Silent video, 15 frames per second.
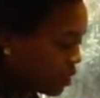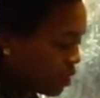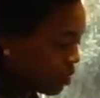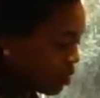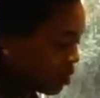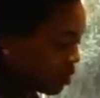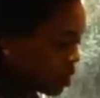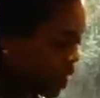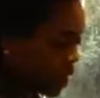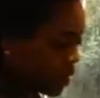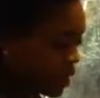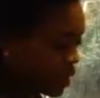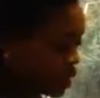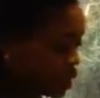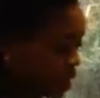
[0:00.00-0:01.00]
Here's a
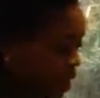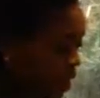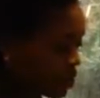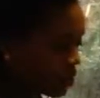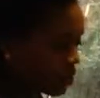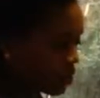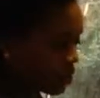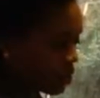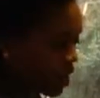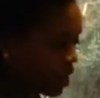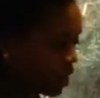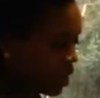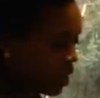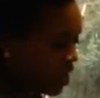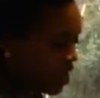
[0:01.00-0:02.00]
check that's canceled
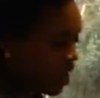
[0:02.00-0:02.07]
check,